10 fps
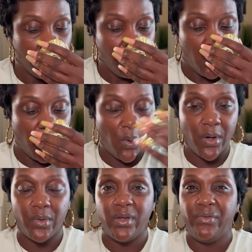
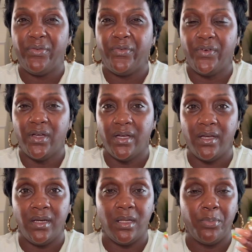watery,
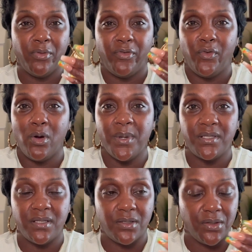fun, performance
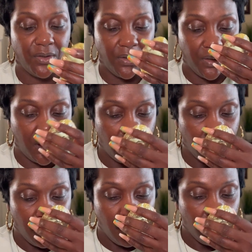is good,
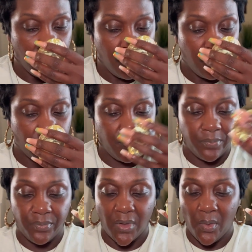
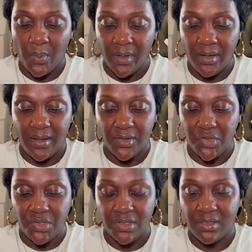one that's
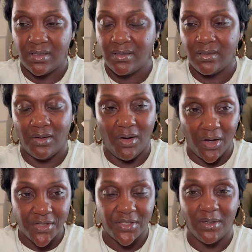just
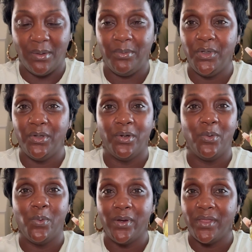awesome, you know,
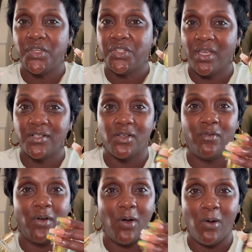one that checks off
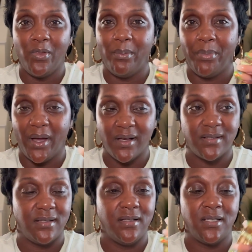all the
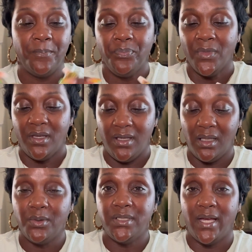boxes.
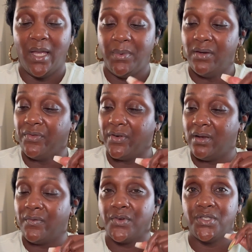Yellow Diamond
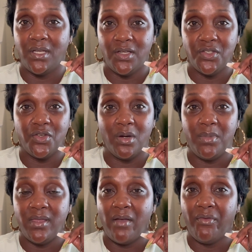from Versace is going to be
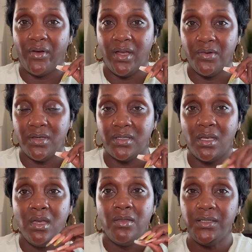that fragrance.
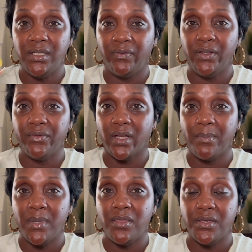Definitely
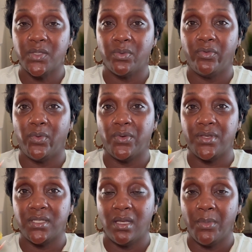recommend this one for the
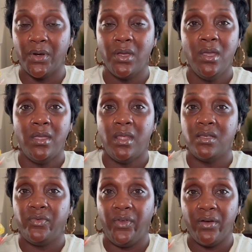summer, and
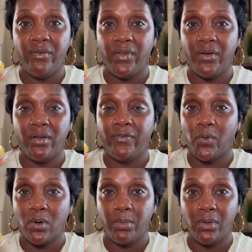it's very, very
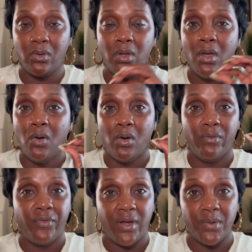affordable on
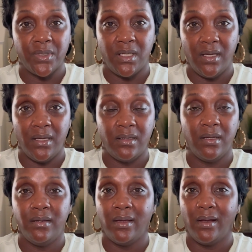
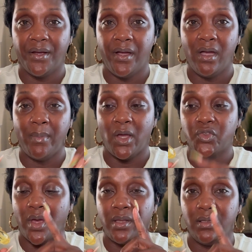fragrancenet.com. I'll
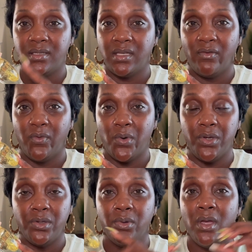try to list that for
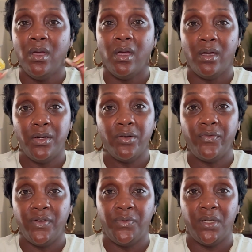you, under
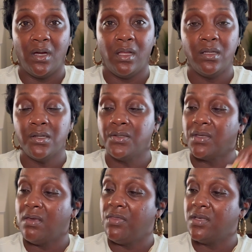$50,
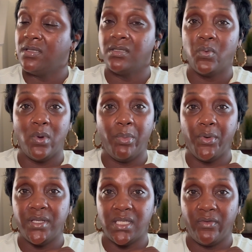and this is the
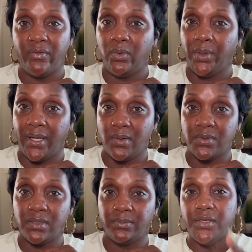1.7 fluid
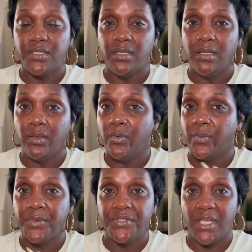ounce. This is another one
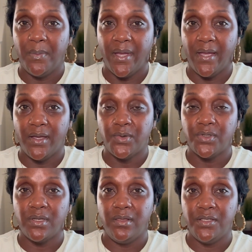from the same
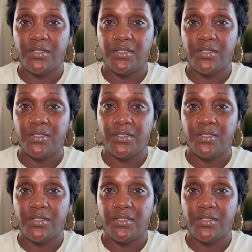house, and this is